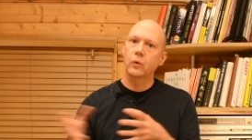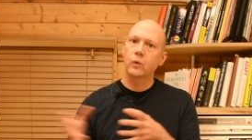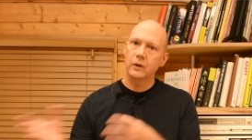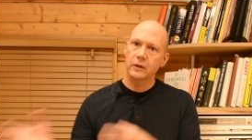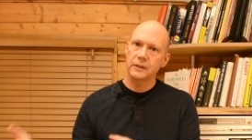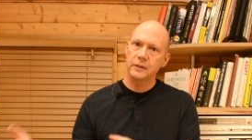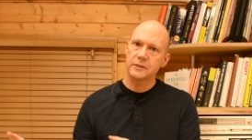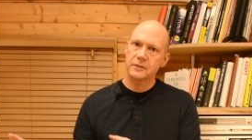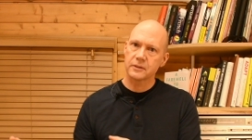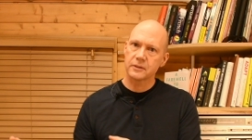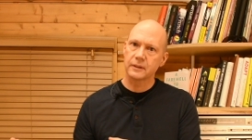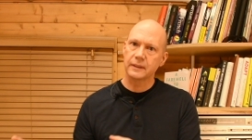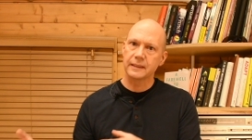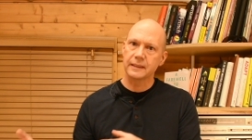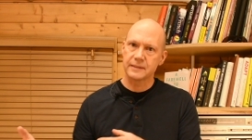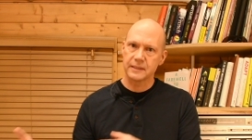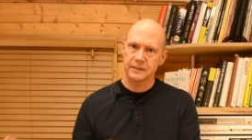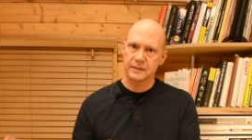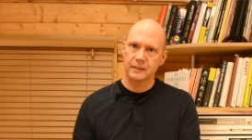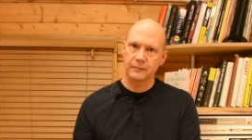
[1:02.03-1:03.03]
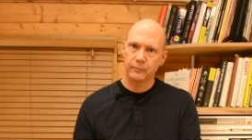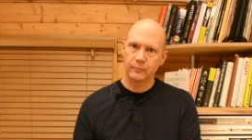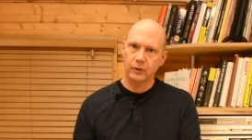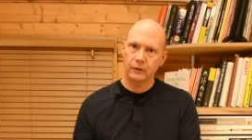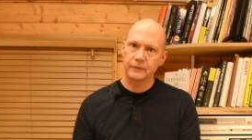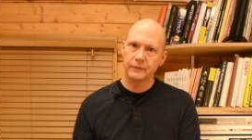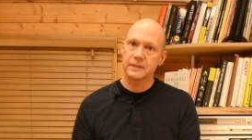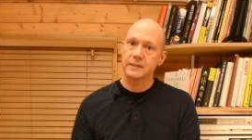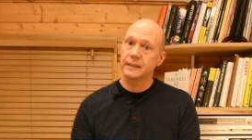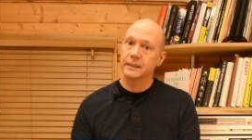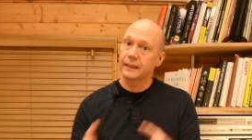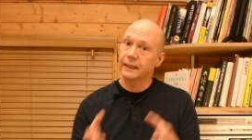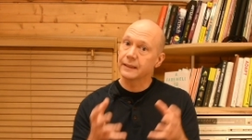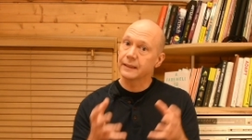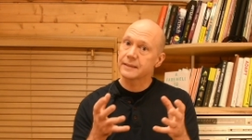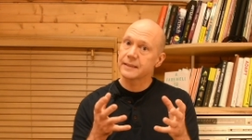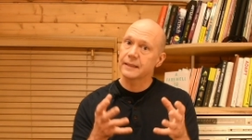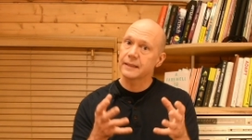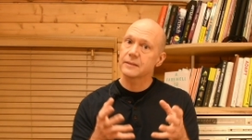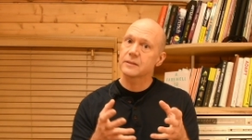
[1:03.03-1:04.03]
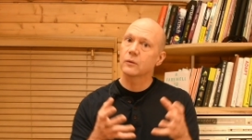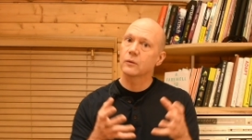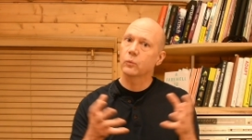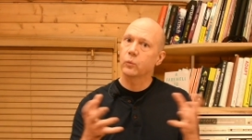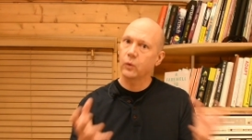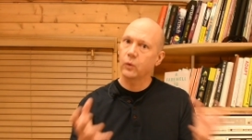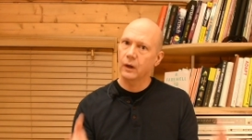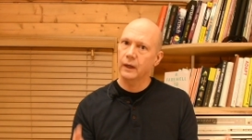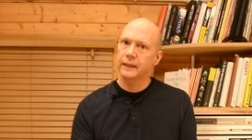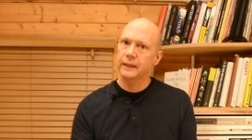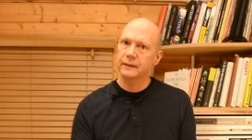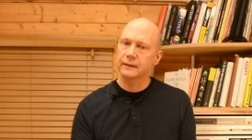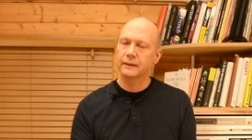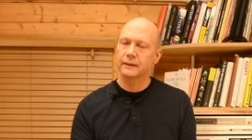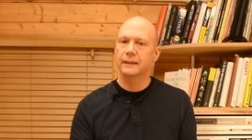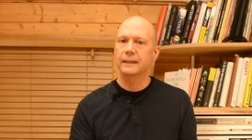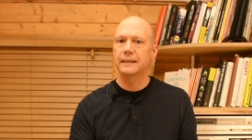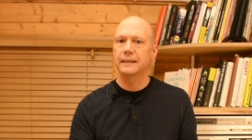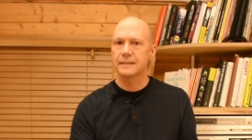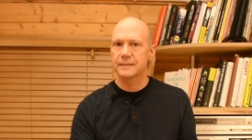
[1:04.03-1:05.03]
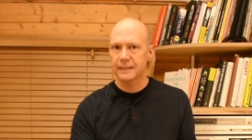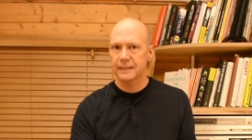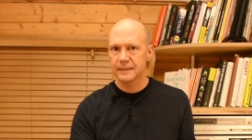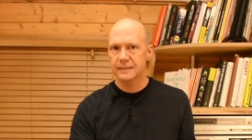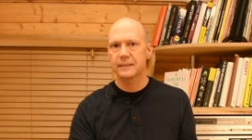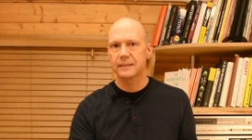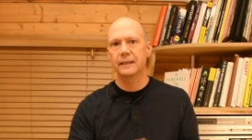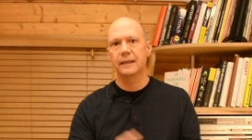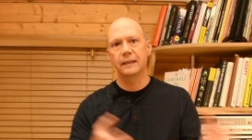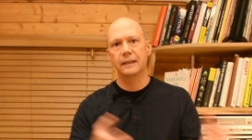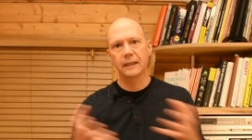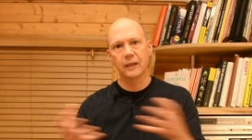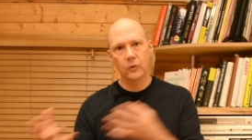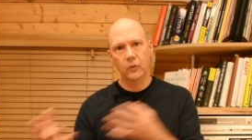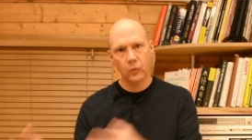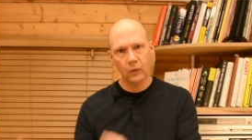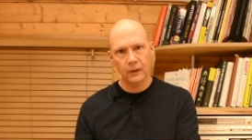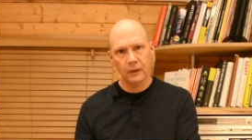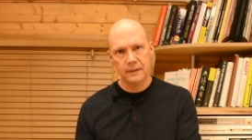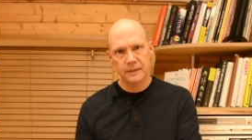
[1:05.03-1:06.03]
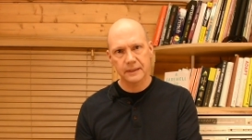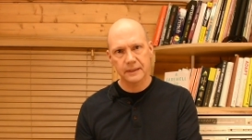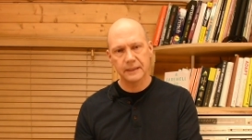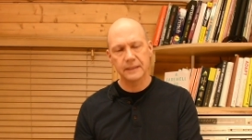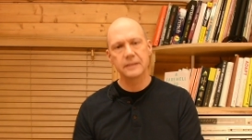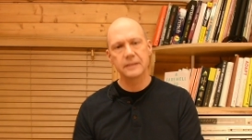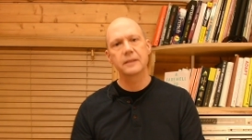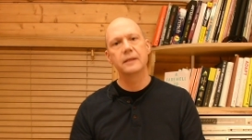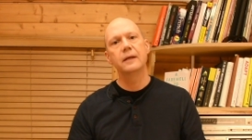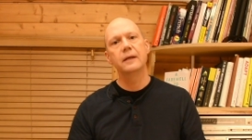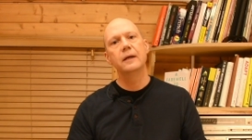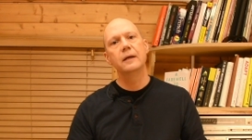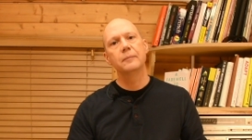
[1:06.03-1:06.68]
worsen existing poverty and tend to widen existing inequalities